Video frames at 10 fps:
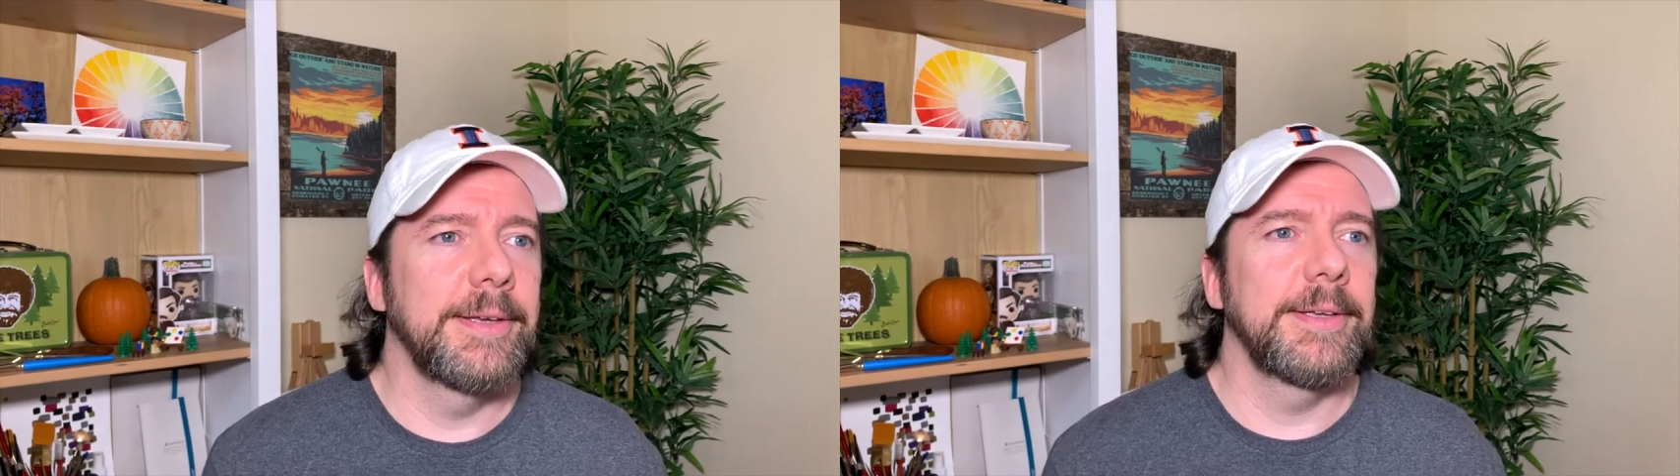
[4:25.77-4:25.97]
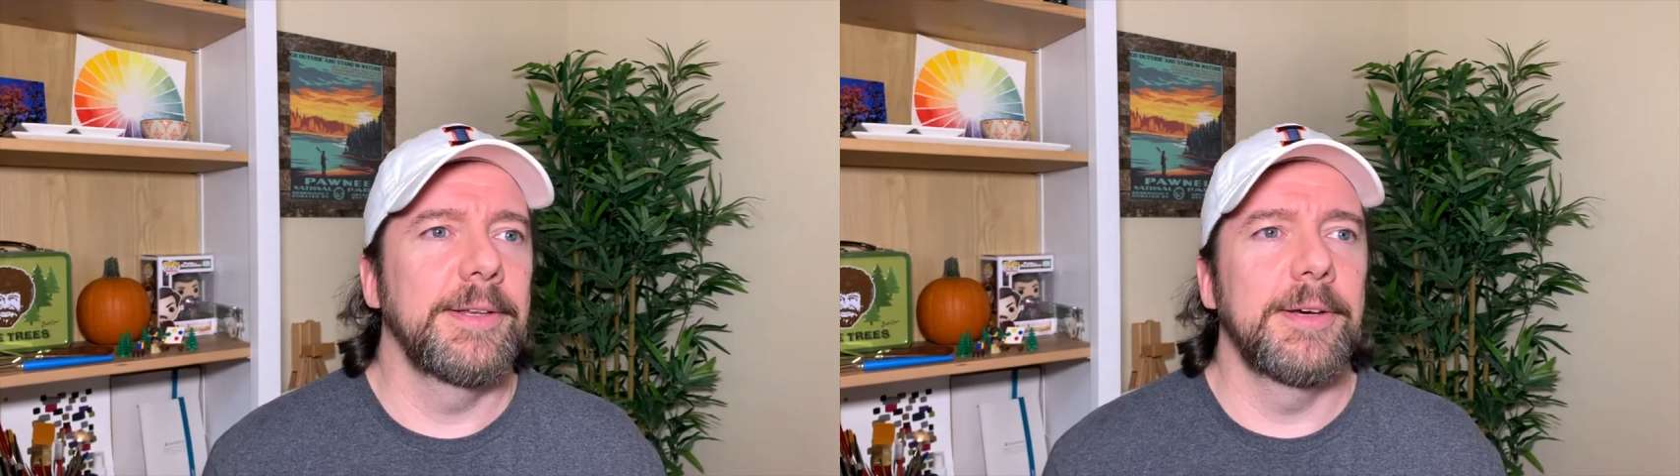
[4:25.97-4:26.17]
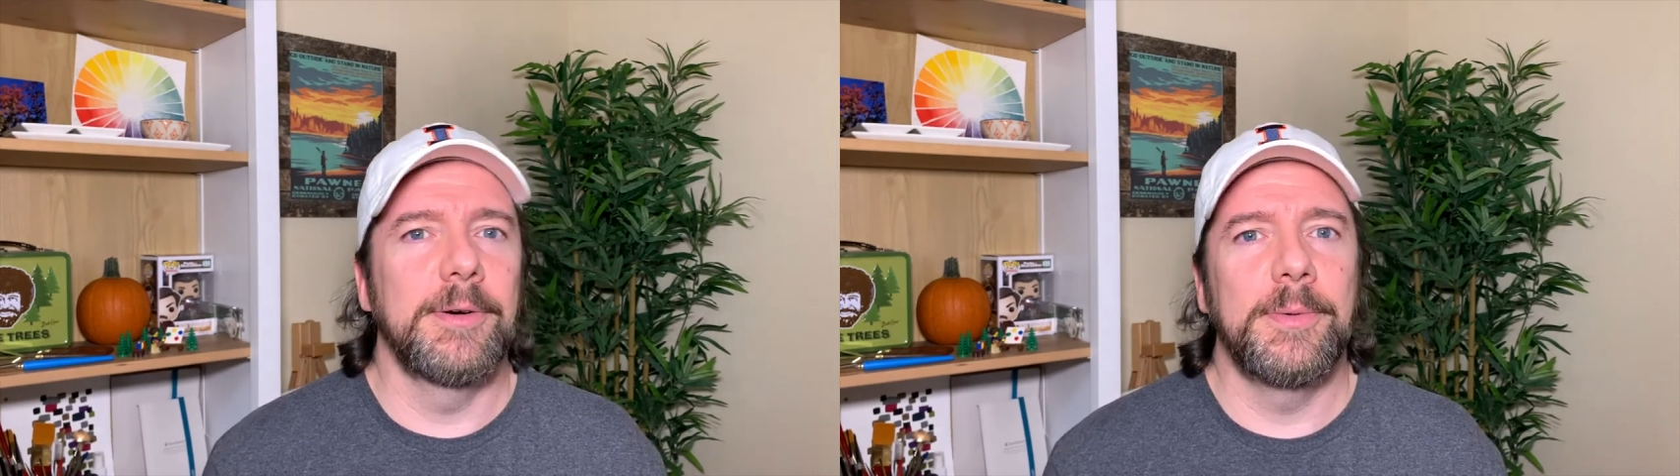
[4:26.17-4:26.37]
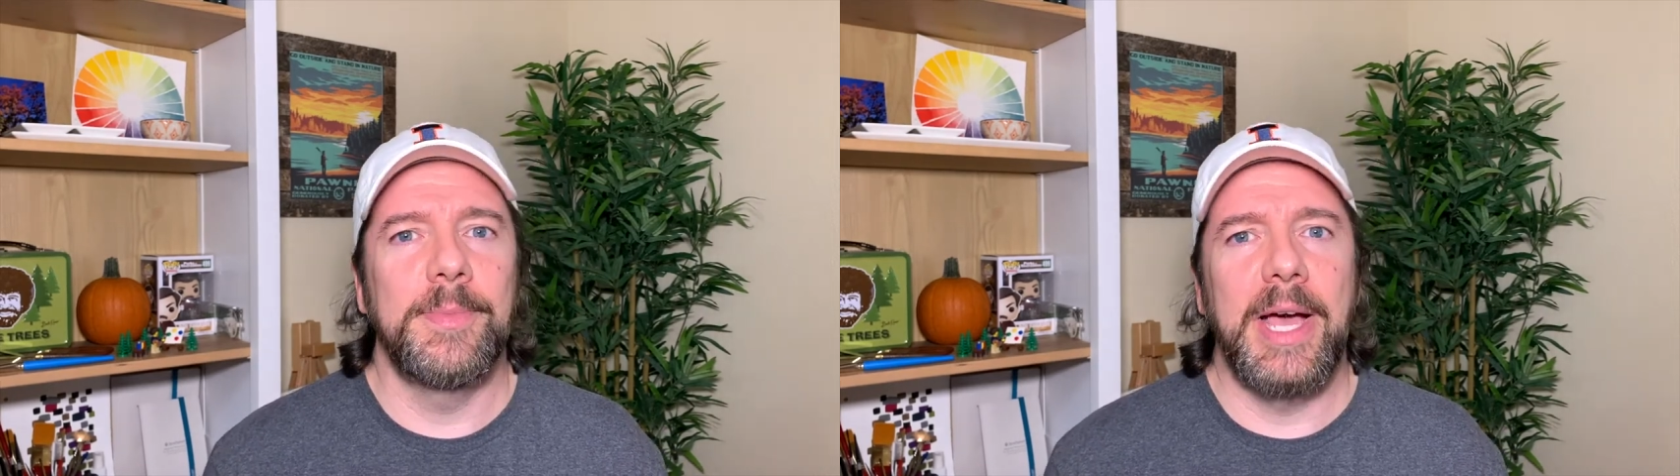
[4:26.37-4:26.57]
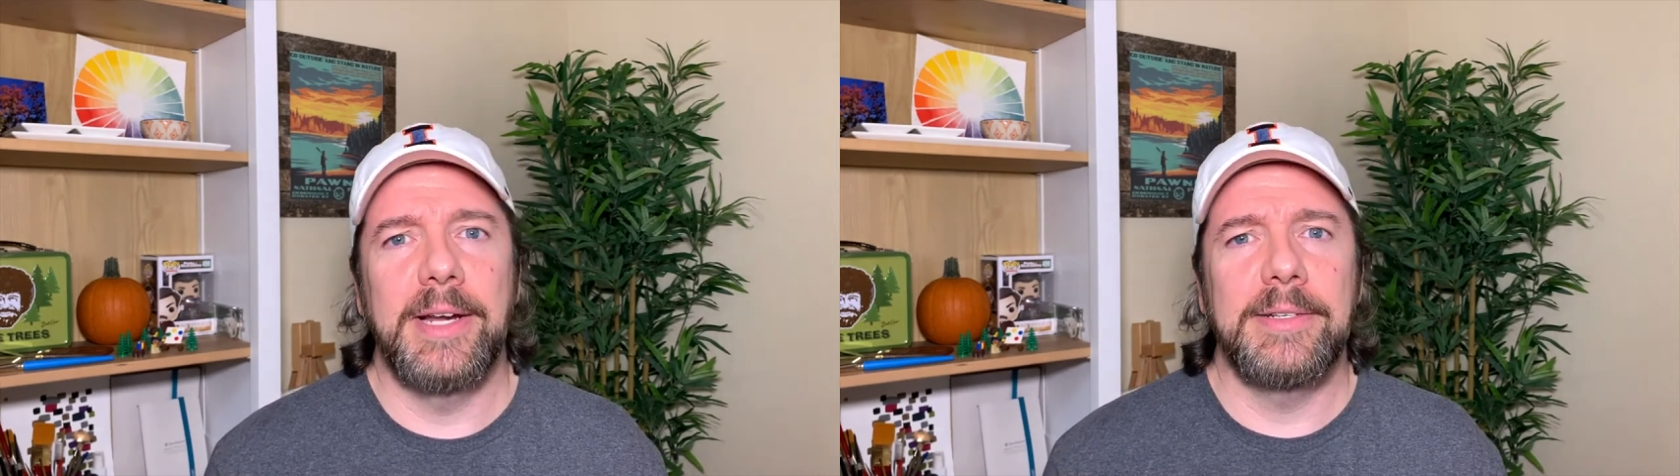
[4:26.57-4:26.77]
you know,
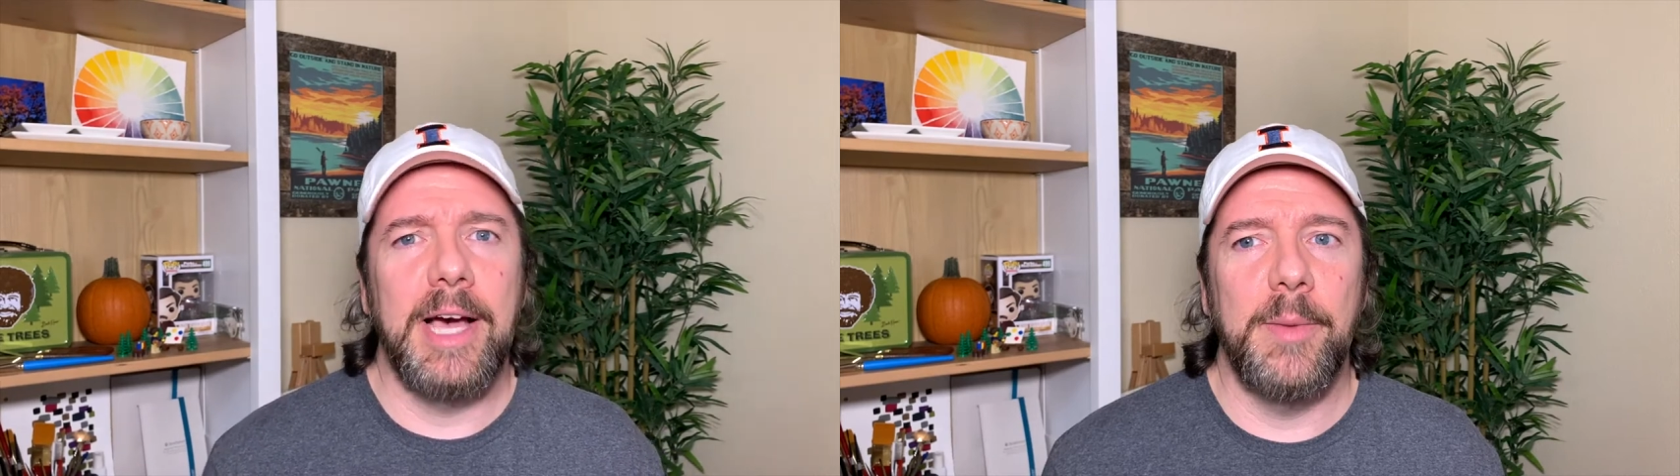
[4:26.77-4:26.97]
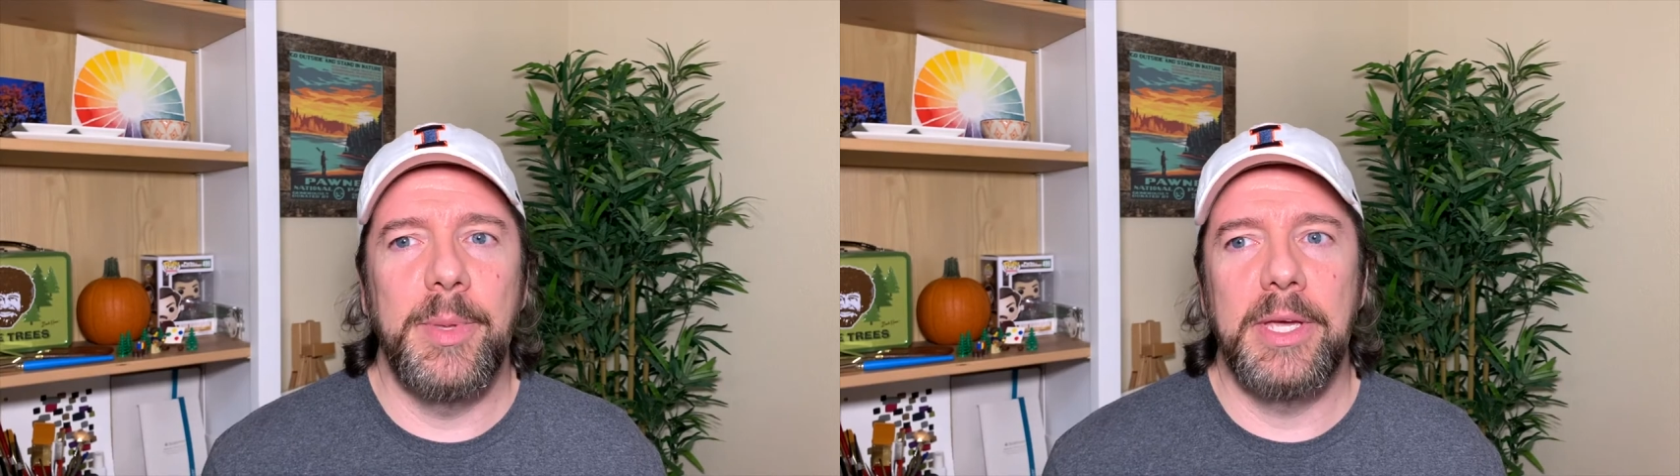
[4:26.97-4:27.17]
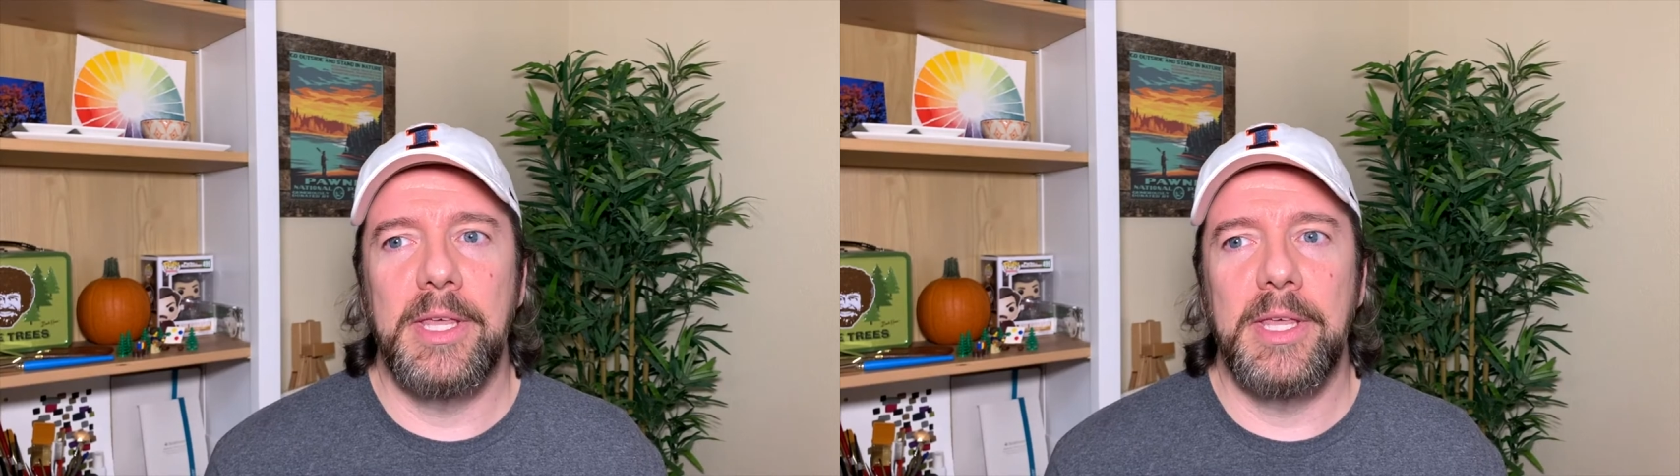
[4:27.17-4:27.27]
on a topic